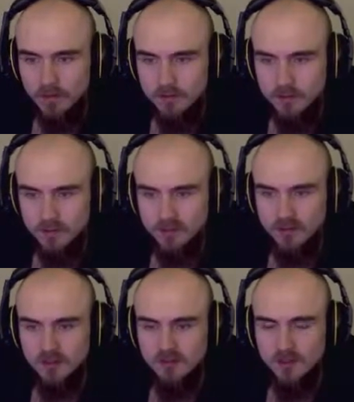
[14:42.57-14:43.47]
We're
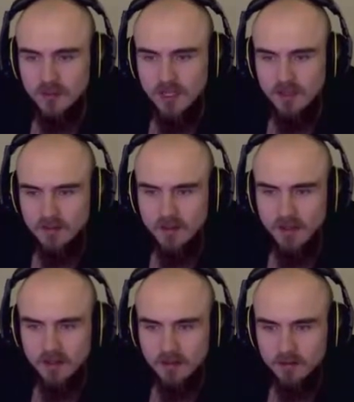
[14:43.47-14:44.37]
just gonna skip that
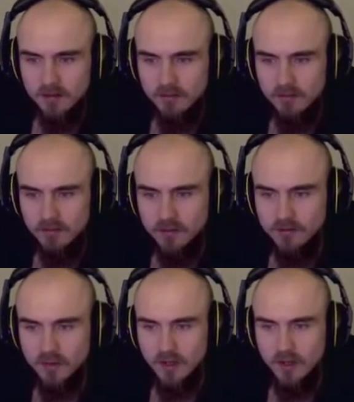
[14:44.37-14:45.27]
again.
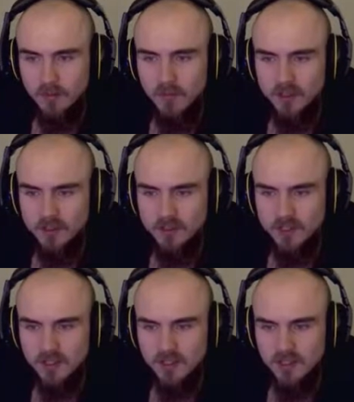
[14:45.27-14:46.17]
Really not much
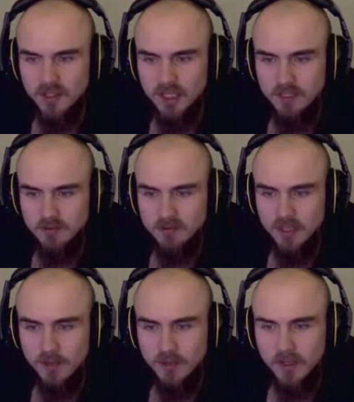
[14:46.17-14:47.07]

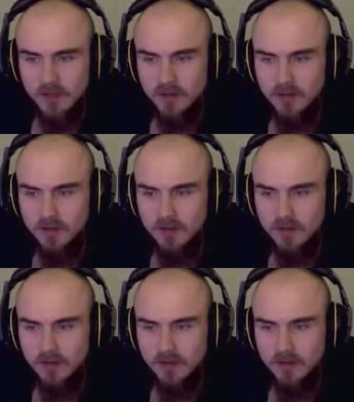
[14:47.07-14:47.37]
interesting happening here.